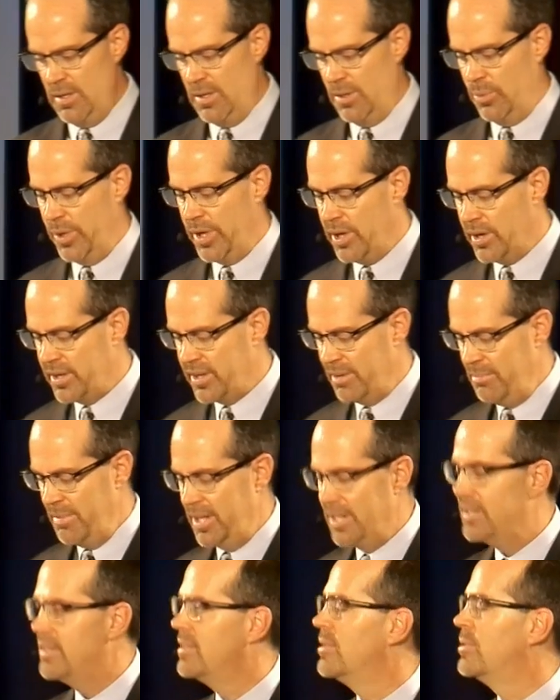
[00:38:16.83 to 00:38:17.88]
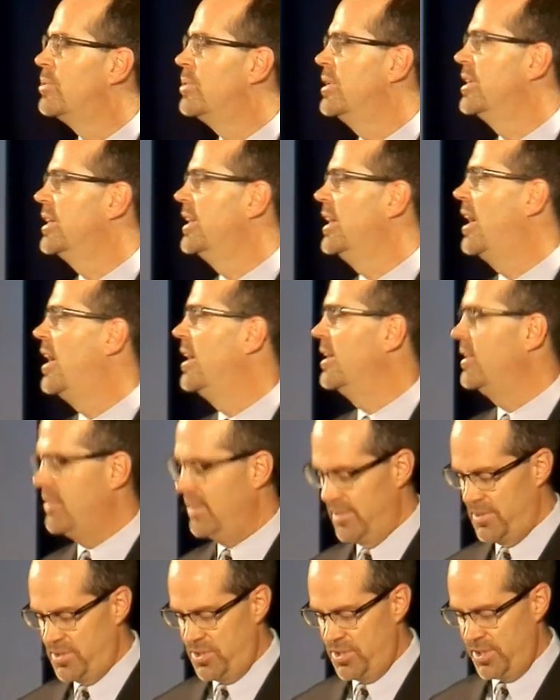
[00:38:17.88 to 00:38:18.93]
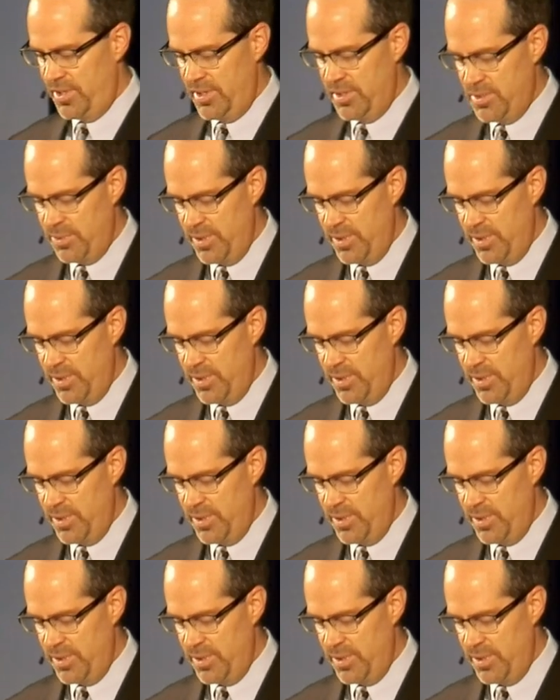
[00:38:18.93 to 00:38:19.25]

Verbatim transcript: We are committed to the Word of God at this church.